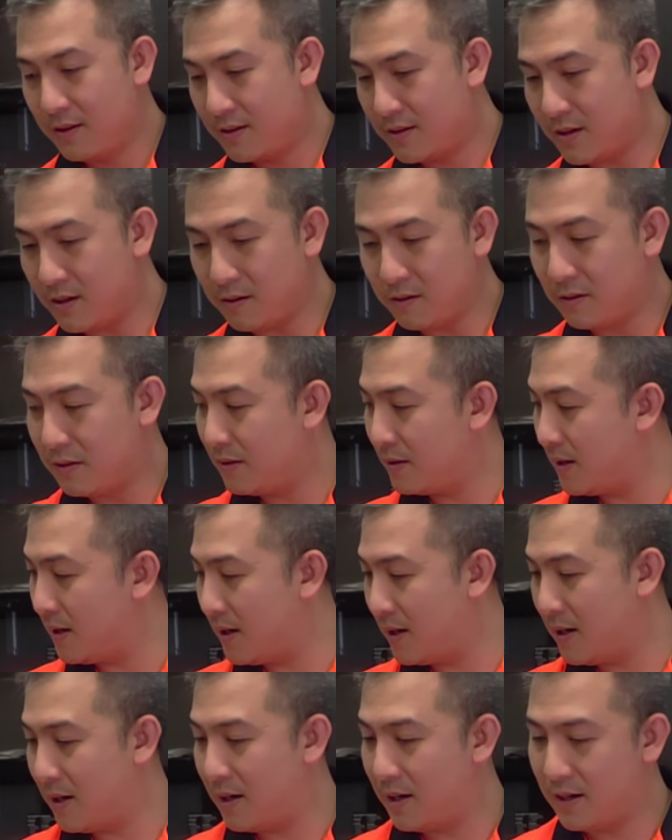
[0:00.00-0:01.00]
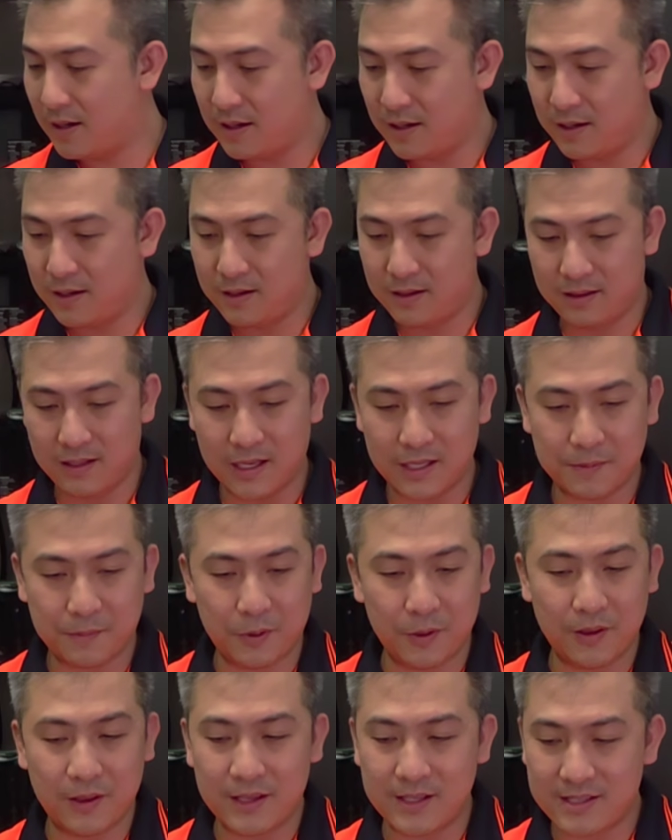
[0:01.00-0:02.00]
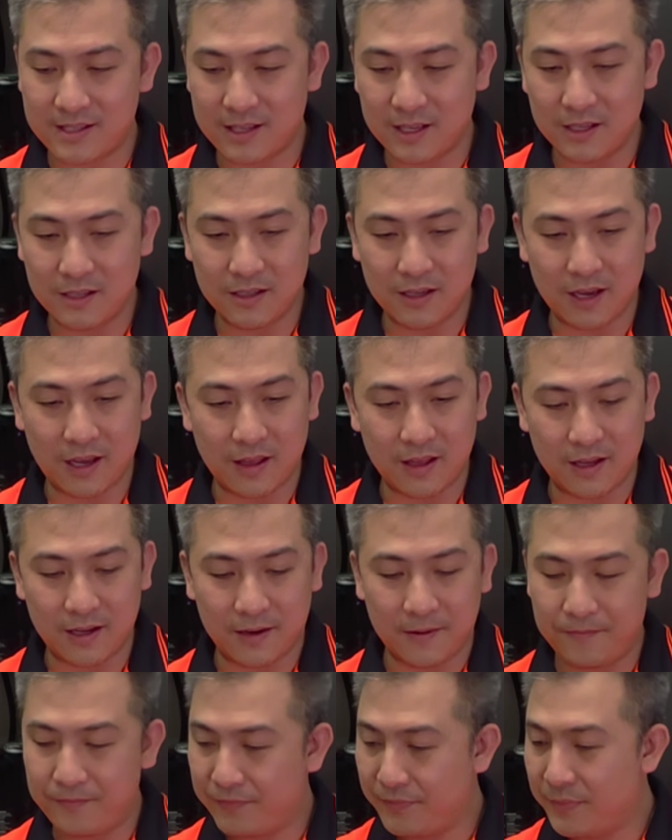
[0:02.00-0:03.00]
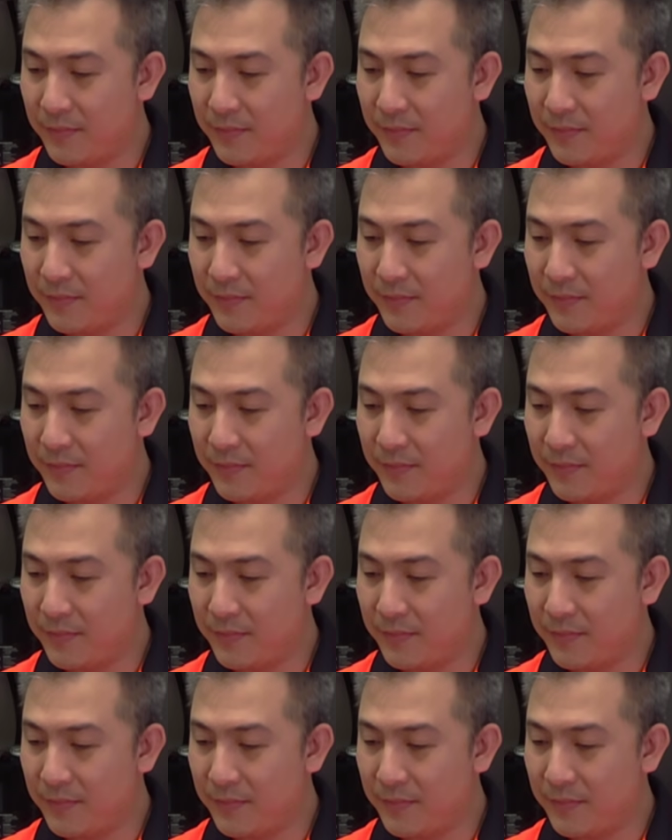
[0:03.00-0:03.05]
So let's put this thing together.